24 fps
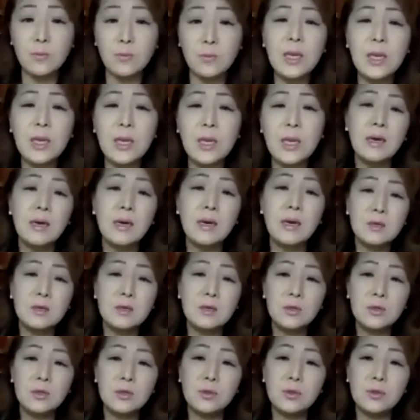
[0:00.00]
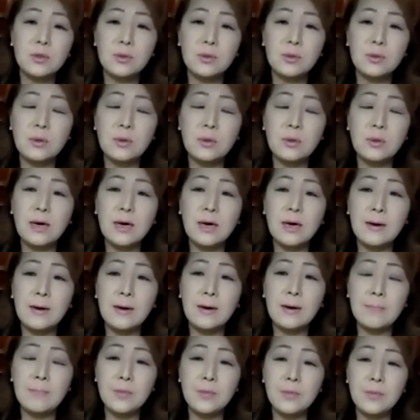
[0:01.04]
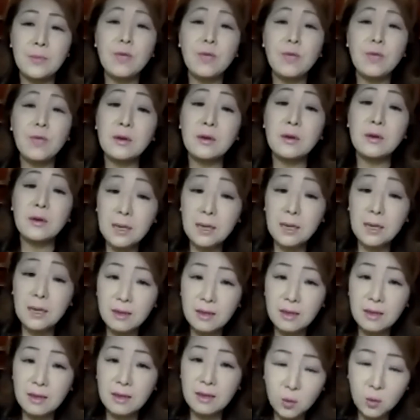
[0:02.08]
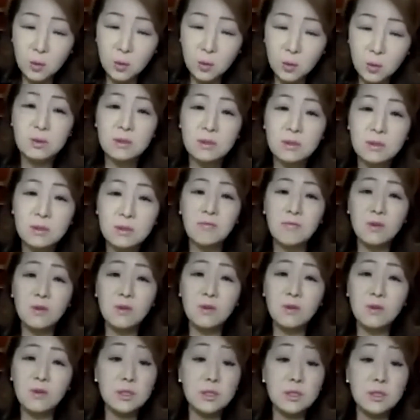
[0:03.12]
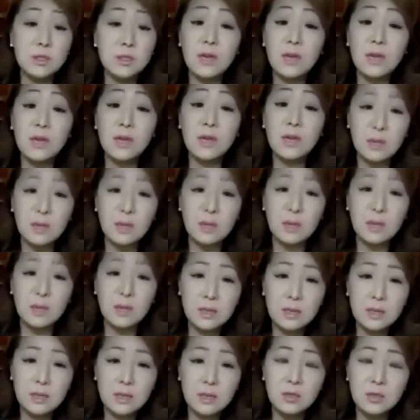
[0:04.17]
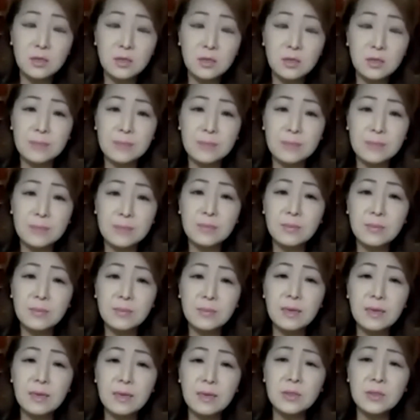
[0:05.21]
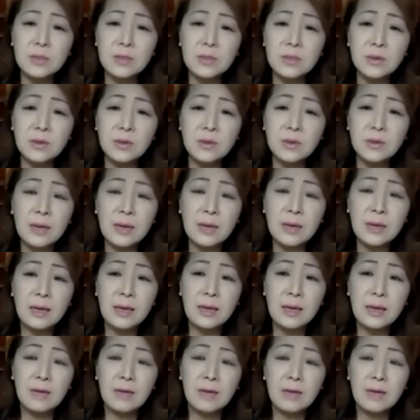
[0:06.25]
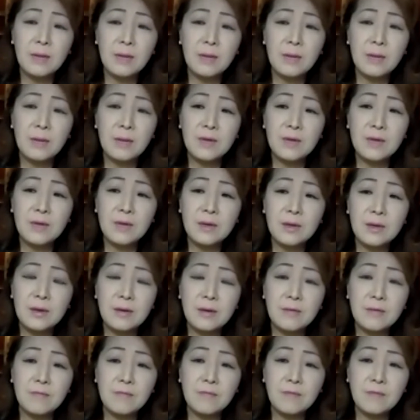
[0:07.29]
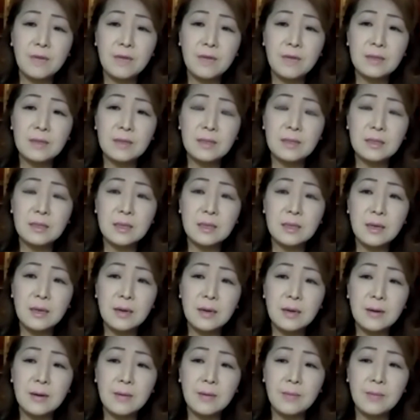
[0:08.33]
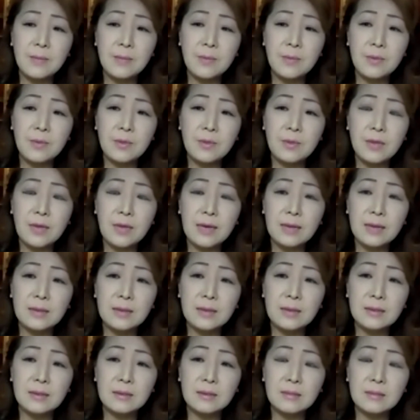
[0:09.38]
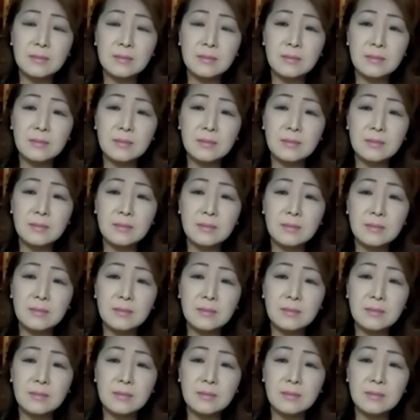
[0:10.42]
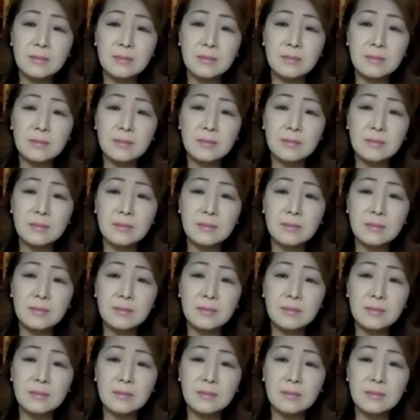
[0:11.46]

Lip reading: to reiterate the importance of religious freedom in this country. And so my father felt that whether